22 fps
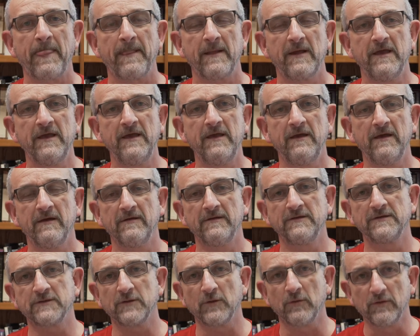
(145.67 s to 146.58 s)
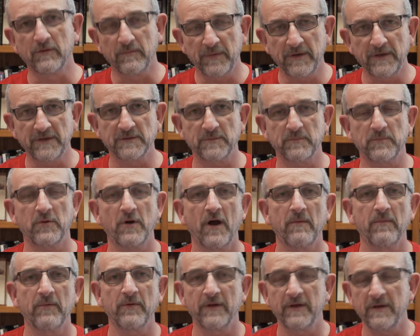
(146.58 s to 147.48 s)
he had sold a piece of
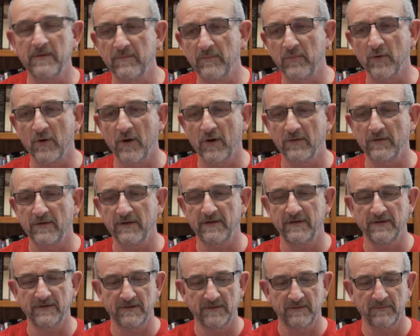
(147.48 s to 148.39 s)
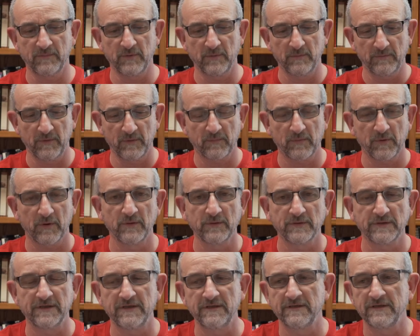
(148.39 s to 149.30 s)
property and brought the
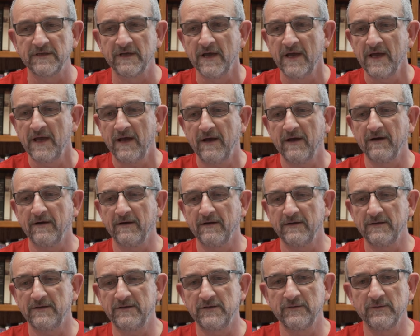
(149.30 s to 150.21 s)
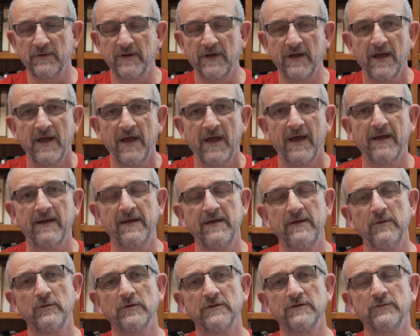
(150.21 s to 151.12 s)
proceeds to it. And
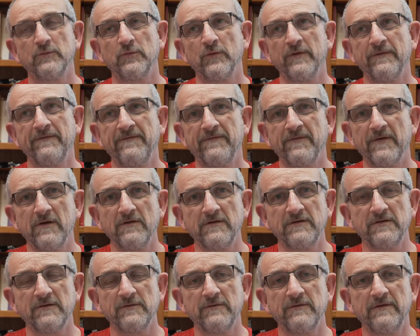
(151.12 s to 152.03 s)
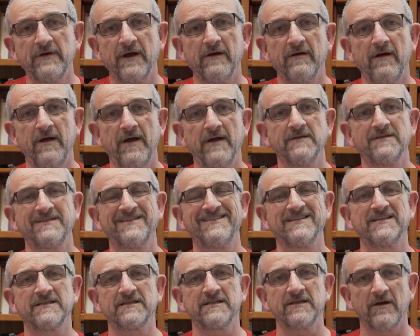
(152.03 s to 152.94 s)
he was referred to there as the
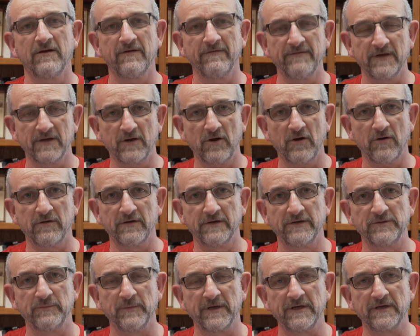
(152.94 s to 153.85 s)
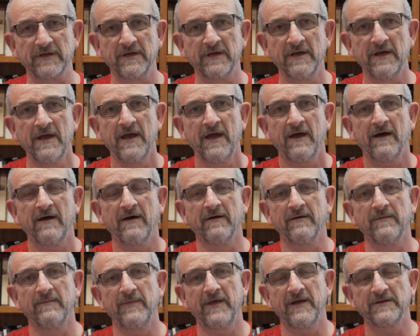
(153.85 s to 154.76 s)
son of encouragement.
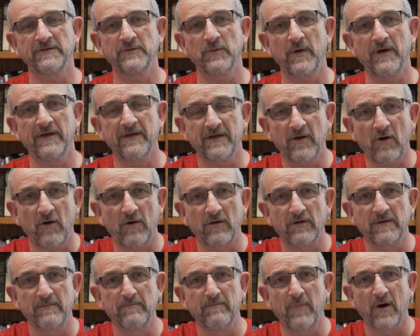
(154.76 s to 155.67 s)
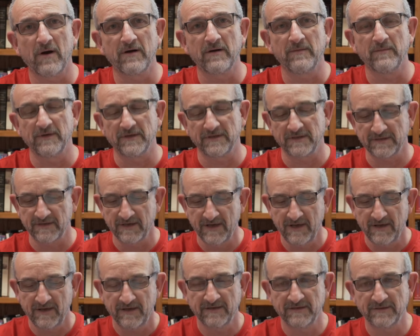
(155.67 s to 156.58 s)
That's why they called him Barnabas.
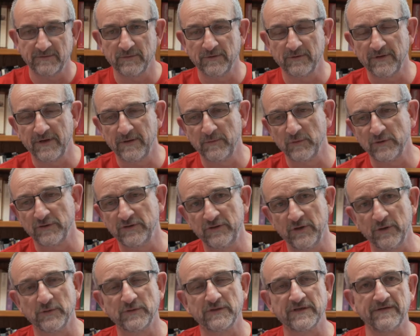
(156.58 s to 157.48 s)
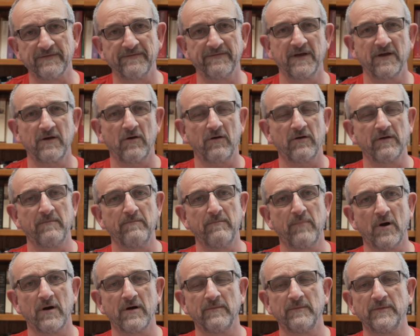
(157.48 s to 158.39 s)
His real name was Joseph. They called him
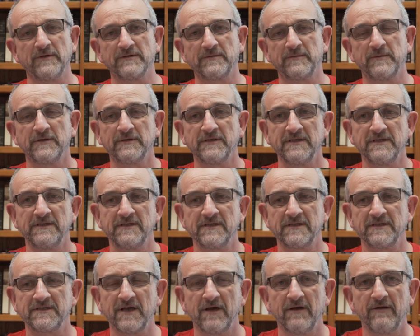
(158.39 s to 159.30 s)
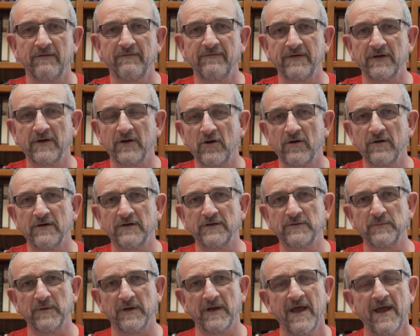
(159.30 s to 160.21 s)
Barnabas because he's a son of
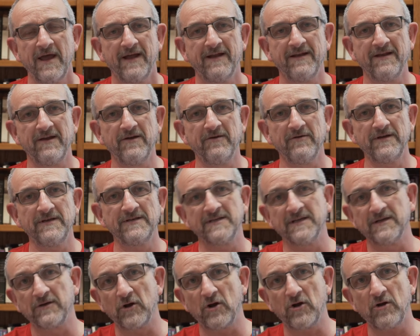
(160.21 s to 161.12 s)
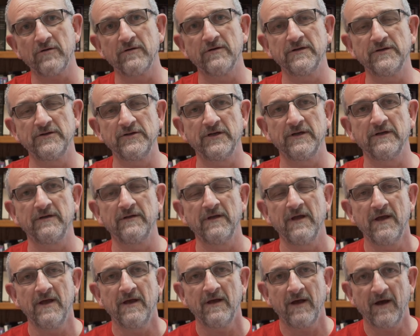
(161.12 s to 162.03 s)
encouragement. And here he's encouraging
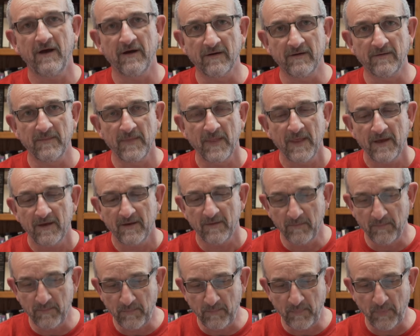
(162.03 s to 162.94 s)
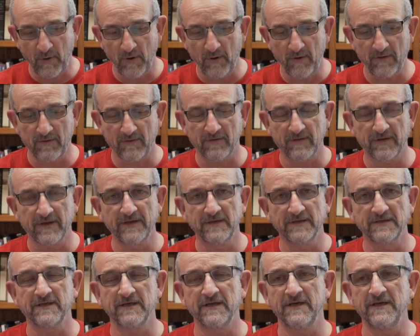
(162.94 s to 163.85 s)
Paul.
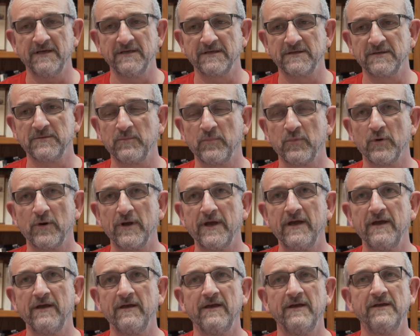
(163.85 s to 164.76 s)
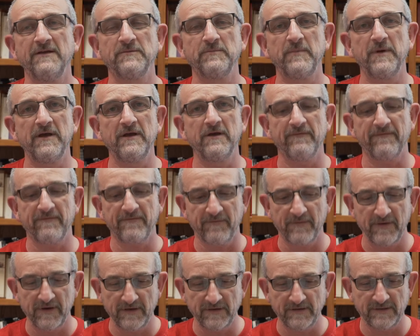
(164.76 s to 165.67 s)
He's being a
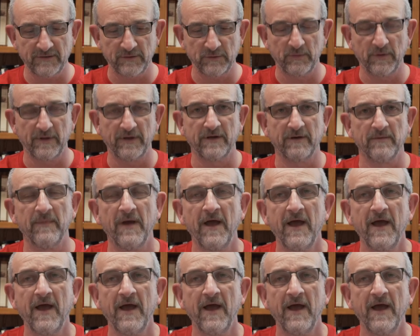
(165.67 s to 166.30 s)
friend to him,